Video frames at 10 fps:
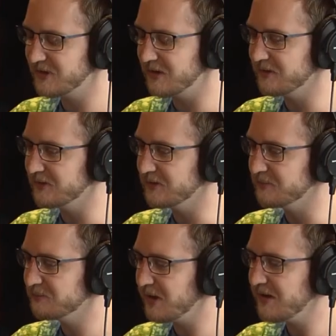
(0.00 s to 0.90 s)
on the
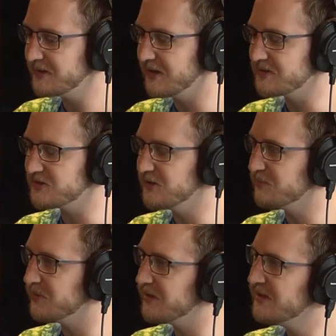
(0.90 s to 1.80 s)
podcast here,
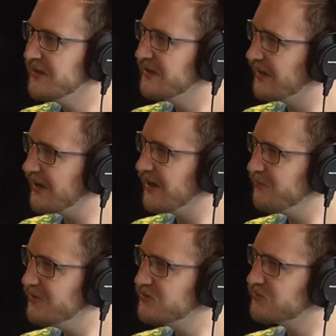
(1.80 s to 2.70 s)
but how
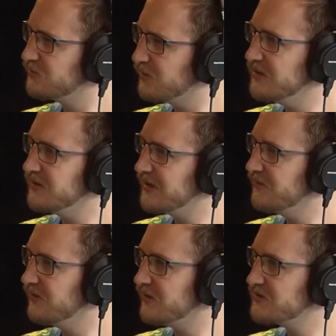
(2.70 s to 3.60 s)
much weight have
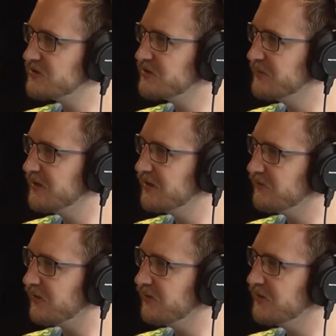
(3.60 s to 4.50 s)
you lost since the beginning of
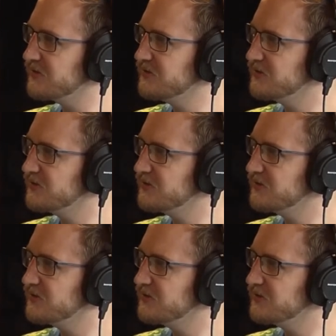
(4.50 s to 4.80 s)
all this, you